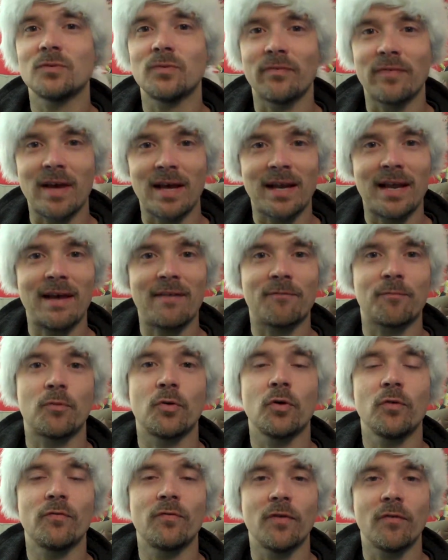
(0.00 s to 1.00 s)
We've got to have
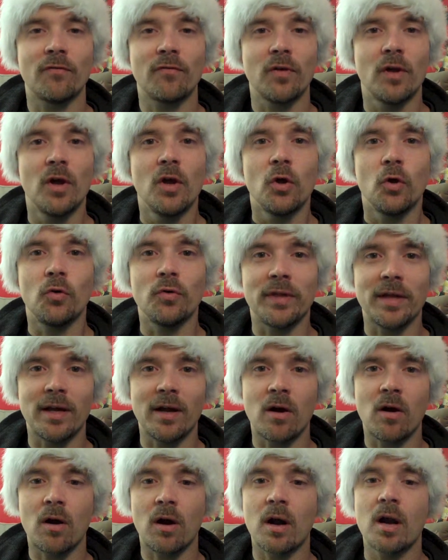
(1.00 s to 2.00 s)
proof of who they
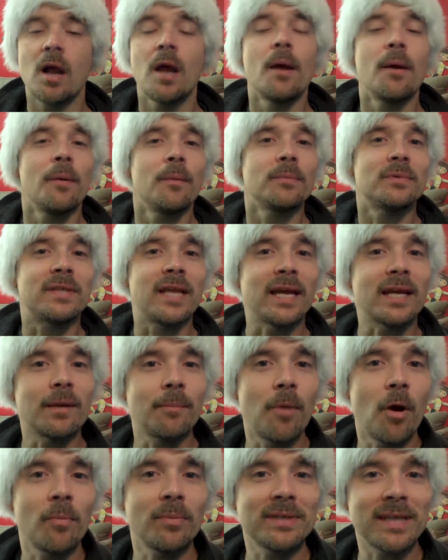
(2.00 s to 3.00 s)
are. Take a
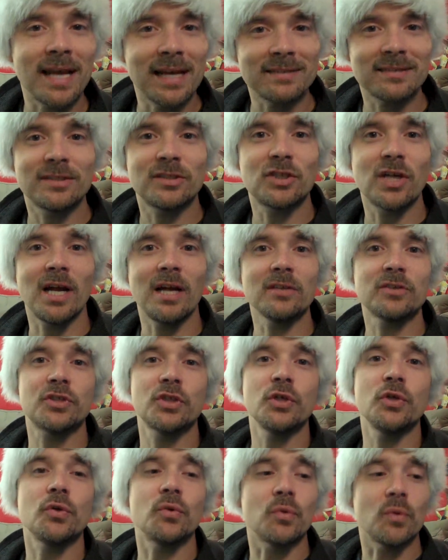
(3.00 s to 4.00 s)
moment to ask the child
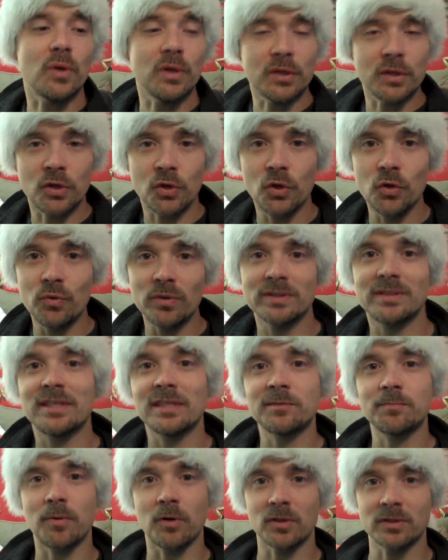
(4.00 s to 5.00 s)
too, who is
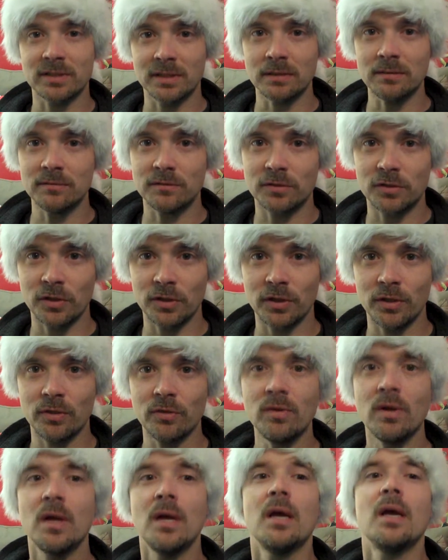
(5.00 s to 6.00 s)
this person to
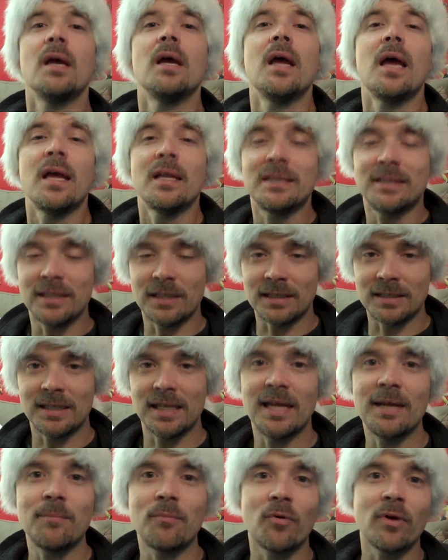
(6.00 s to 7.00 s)
you? Did
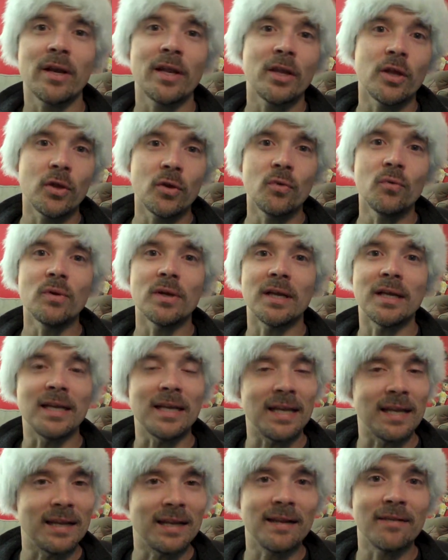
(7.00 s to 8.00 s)
they bring you? And
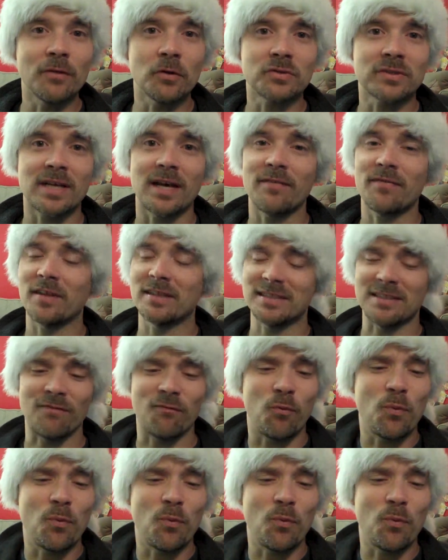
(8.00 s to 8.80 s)
any of those kind of things.